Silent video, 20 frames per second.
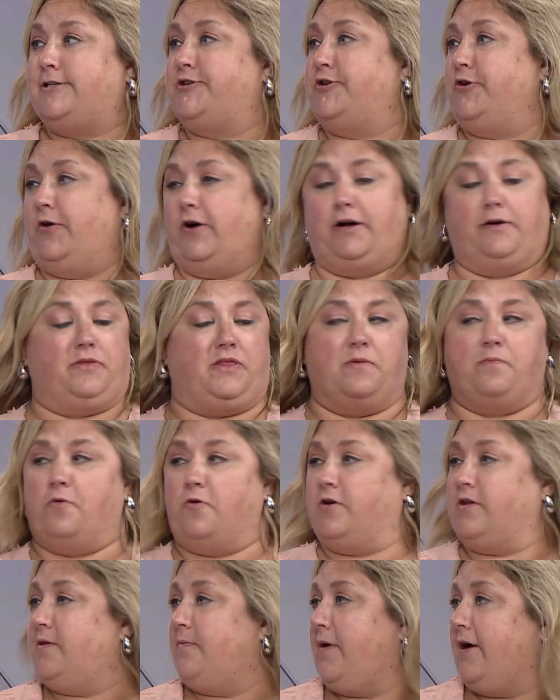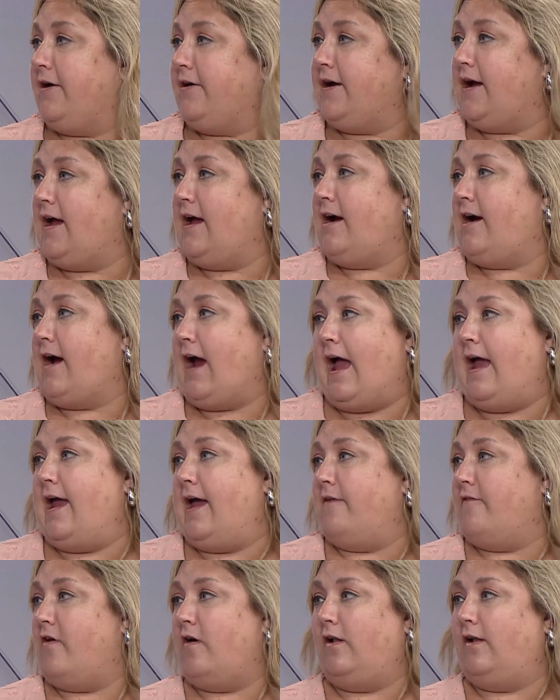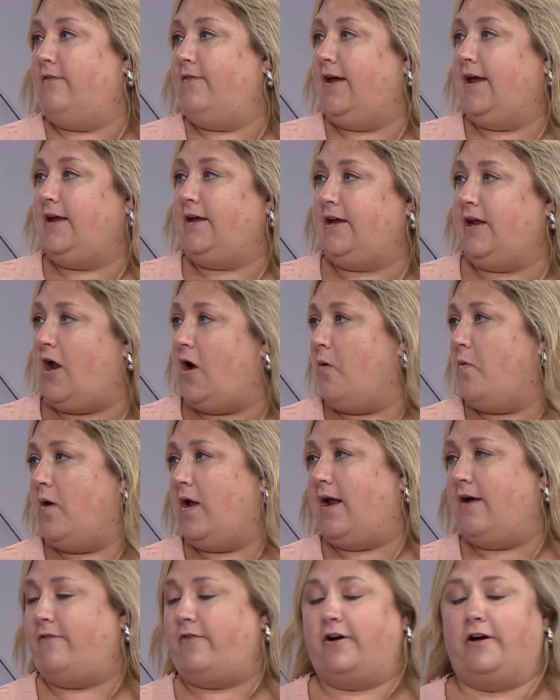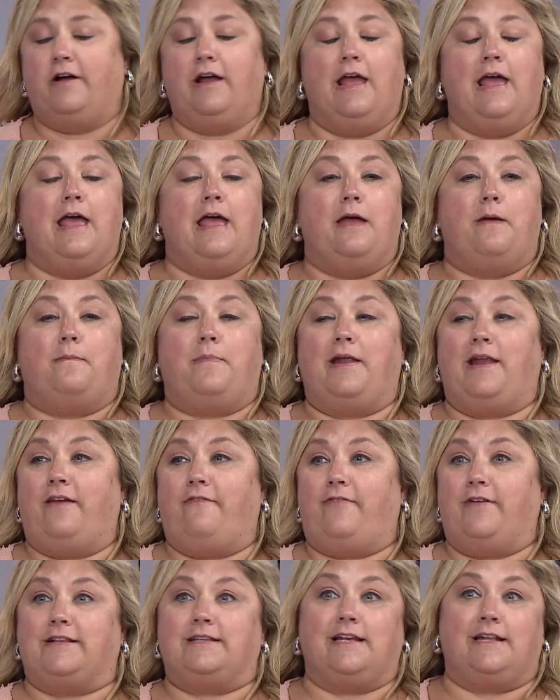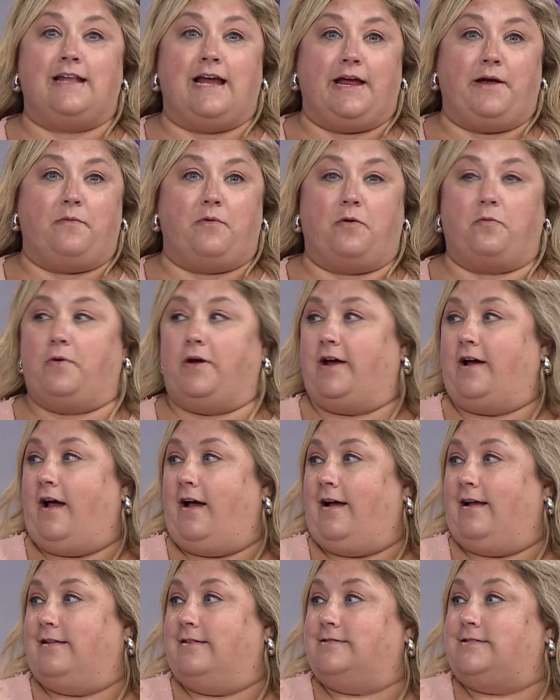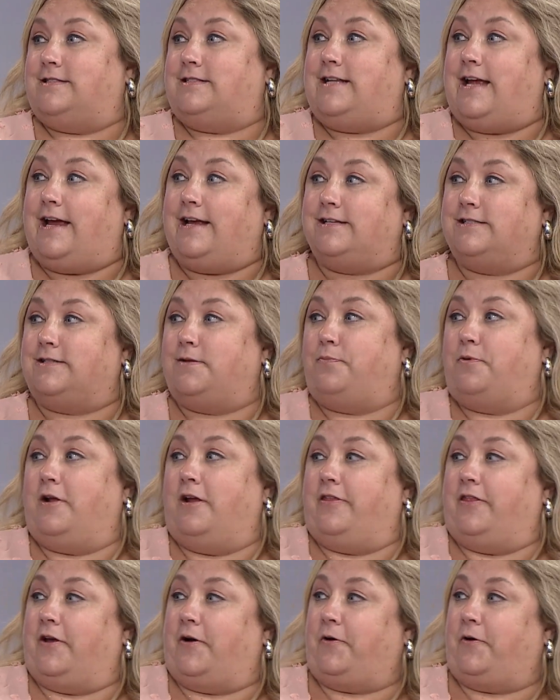sure, the more the merrier. I have all of it, you know, whatever. Yeah. But if it's a night where we got steaks to put on the